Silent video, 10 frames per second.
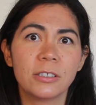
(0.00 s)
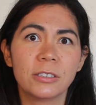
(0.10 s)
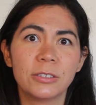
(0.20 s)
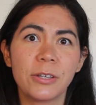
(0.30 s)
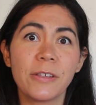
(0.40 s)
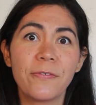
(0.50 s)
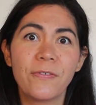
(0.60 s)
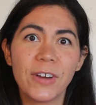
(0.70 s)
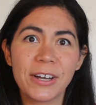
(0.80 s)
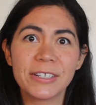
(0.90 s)
So the
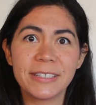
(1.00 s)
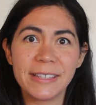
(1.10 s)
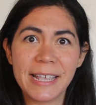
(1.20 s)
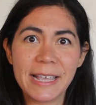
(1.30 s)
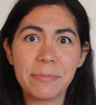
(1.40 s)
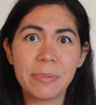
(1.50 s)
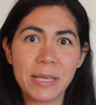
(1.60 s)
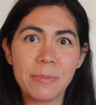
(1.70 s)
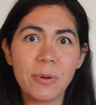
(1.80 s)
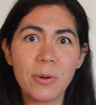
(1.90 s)
first thing
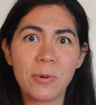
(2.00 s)
people